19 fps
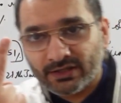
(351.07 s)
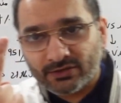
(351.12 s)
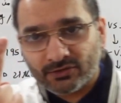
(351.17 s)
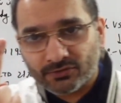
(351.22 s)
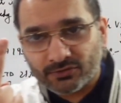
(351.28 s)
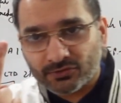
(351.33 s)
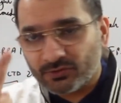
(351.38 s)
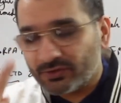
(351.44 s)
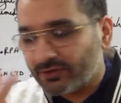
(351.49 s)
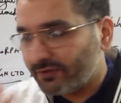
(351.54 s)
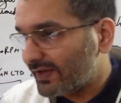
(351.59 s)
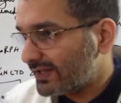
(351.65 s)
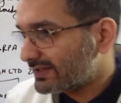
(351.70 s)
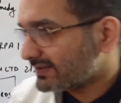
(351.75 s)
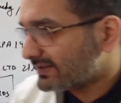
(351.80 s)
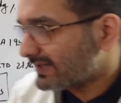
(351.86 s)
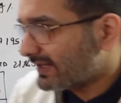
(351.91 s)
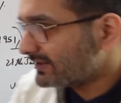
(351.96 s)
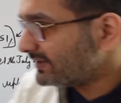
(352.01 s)
took two
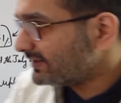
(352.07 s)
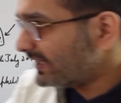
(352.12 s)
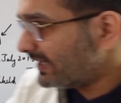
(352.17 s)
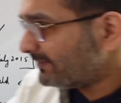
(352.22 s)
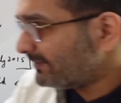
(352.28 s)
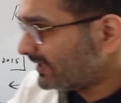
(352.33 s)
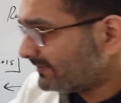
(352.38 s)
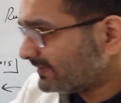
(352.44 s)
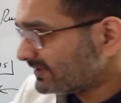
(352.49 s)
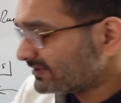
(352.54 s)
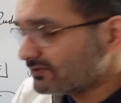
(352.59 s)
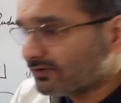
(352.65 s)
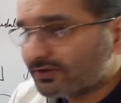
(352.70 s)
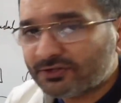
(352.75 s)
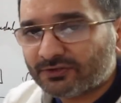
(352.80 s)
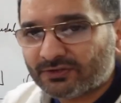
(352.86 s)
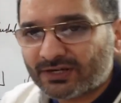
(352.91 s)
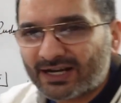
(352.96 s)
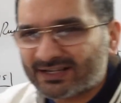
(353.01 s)
defenses, that de minimis non
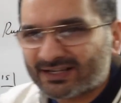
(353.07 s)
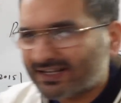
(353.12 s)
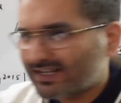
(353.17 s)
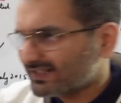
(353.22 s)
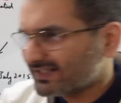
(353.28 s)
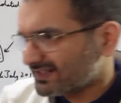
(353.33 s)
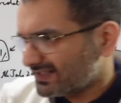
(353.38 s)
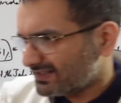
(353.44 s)
curat lex,